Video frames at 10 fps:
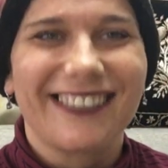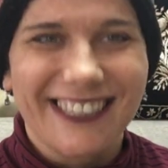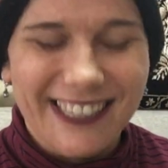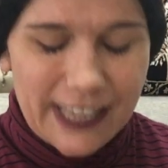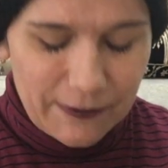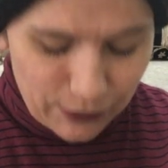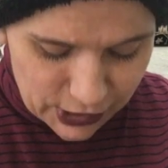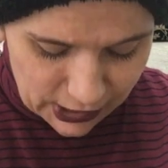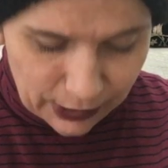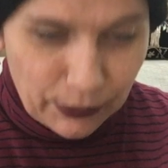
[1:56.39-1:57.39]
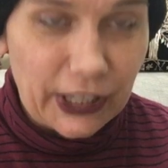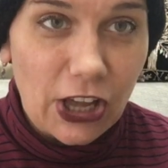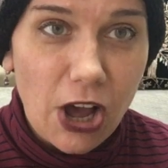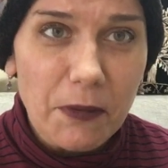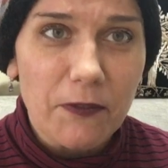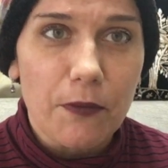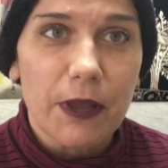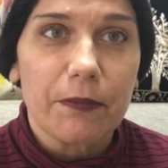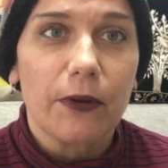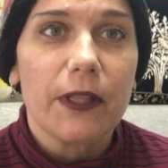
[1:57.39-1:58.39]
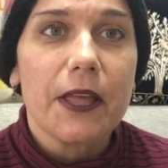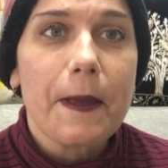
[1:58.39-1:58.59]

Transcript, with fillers: which is unfortunately really common for people.